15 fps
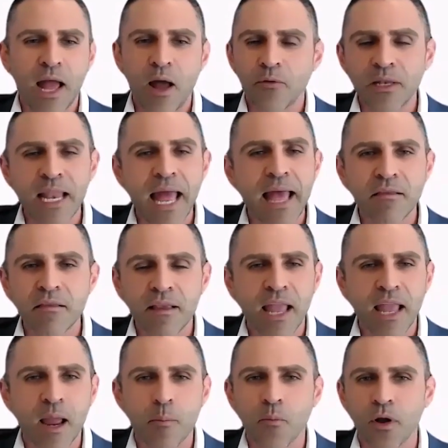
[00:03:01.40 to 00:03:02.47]
how Nest
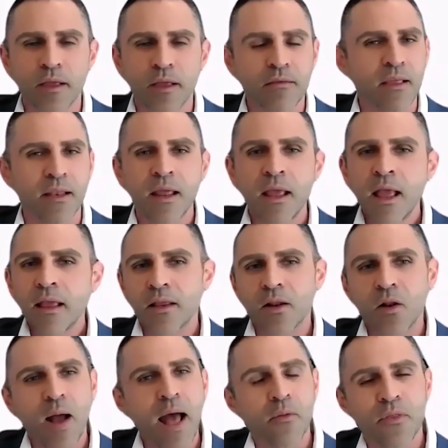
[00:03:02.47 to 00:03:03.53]
cameras and,
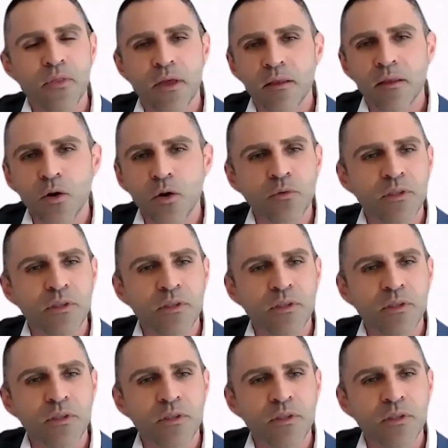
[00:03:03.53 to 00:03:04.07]
how the,